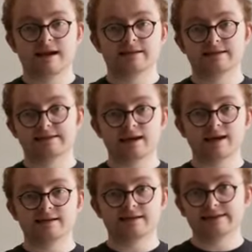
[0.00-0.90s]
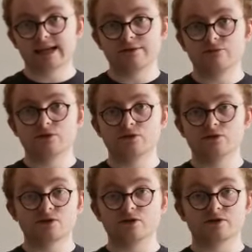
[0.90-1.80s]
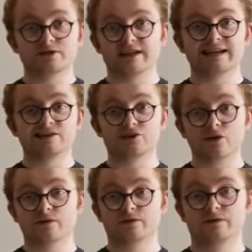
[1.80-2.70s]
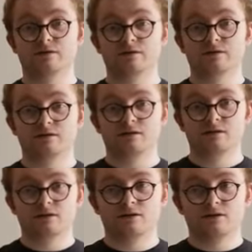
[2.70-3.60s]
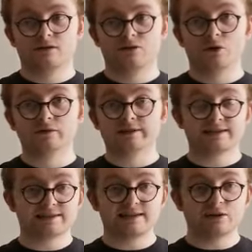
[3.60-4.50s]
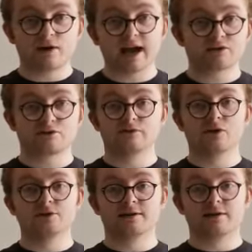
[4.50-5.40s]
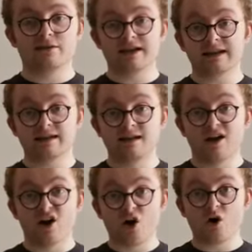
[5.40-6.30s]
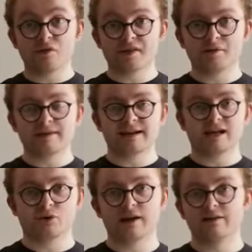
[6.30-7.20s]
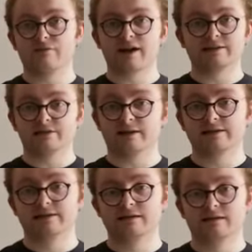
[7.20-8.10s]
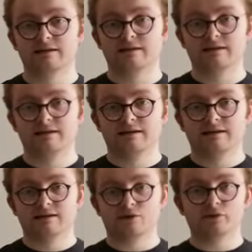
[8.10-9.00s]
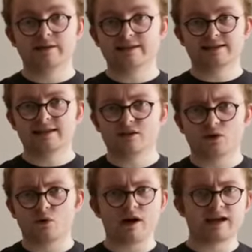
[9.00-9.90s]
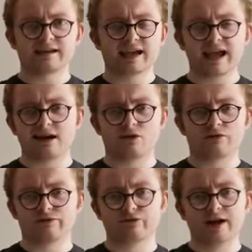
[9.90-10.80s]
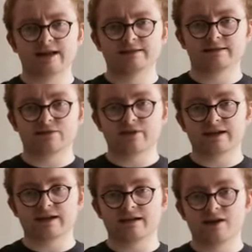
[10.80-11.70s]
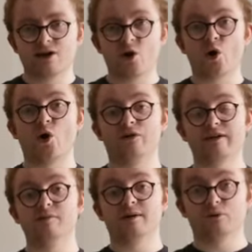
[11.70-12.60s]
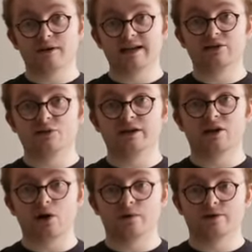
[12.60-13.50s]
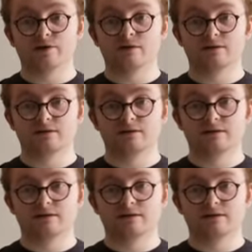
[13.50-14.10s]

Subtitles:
and decide to save you so that you could sing in church. God didn't see your extroversion and think, oh, they'll make a great evangelist. God didn't see your quiet care of friends and think, oh, they'll be a really good encourager.